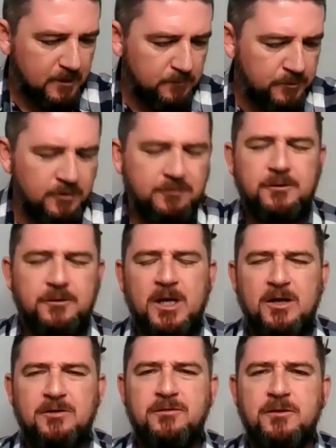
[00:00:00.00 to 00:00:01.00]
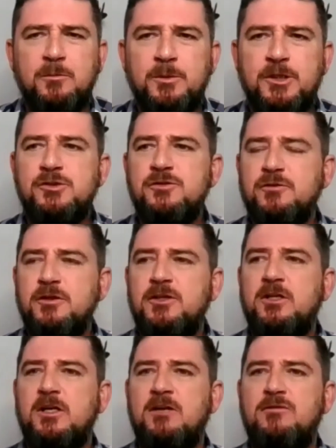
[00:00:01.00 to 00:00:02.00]
beautiful mouthfeel, because you've got
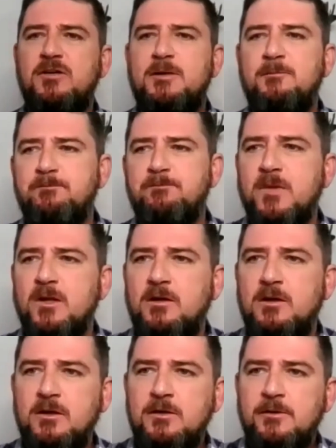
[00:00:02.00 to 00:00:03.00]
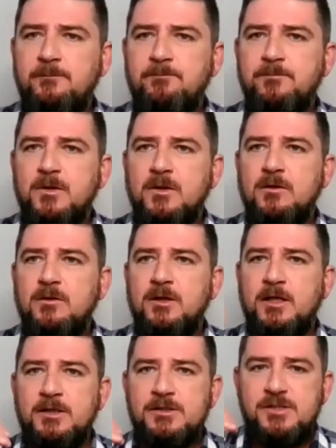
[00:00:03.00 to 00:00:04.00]
that lovely,
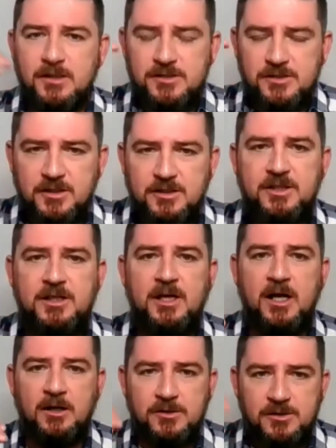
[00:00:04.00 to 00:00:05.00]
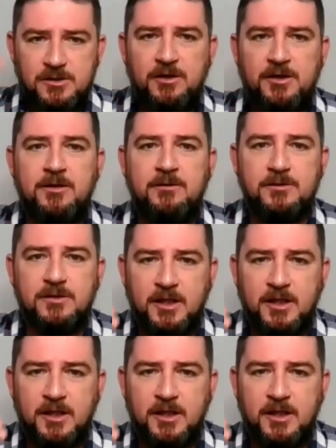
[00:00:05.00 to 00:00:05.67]
there's the acidity now starting to